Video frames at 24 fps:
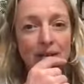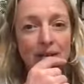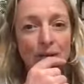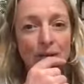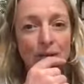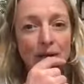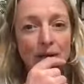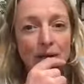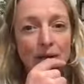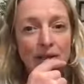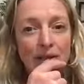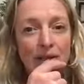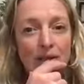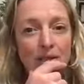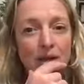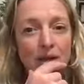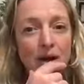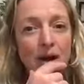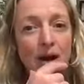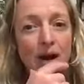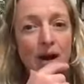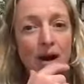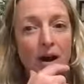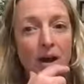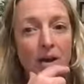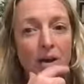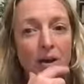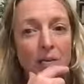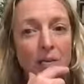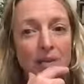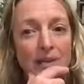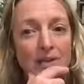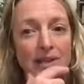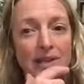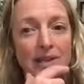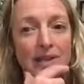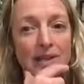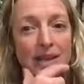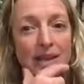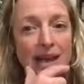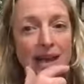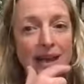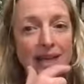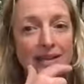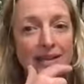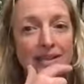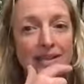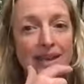Release your arms and
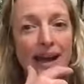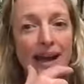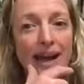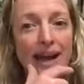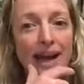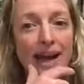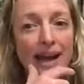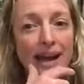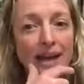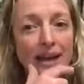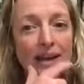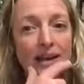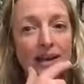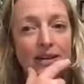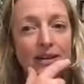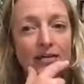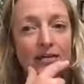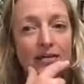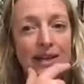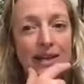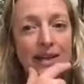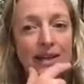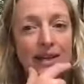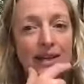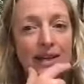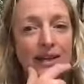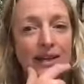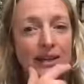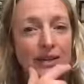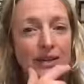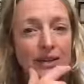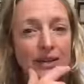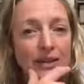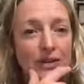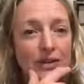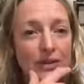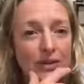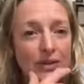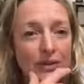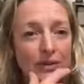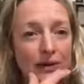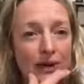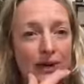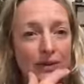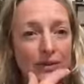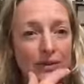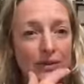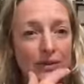legs heavily into the ground.